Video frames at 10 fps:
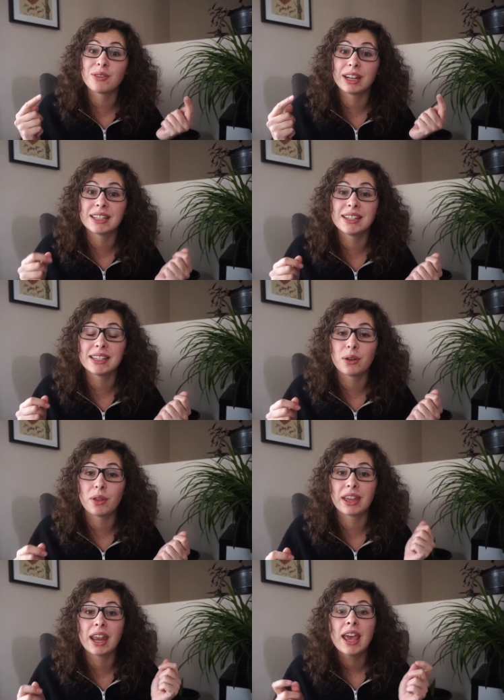ready to deal
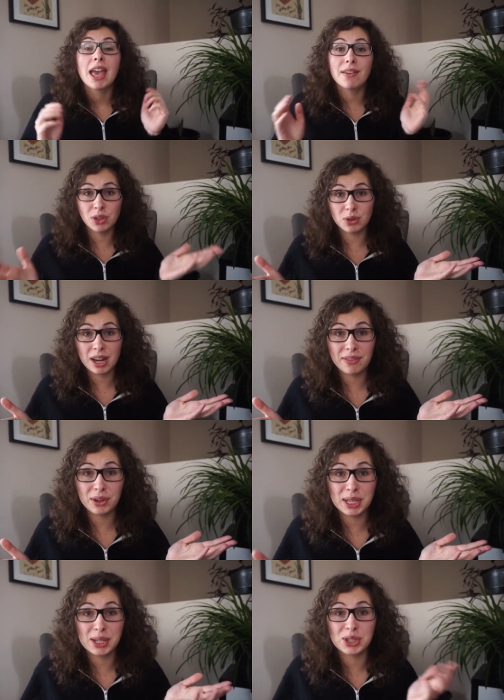with it. If you don't have
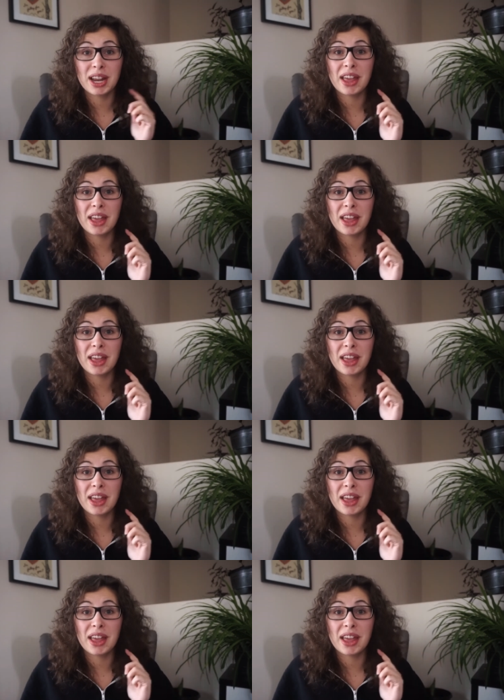their attention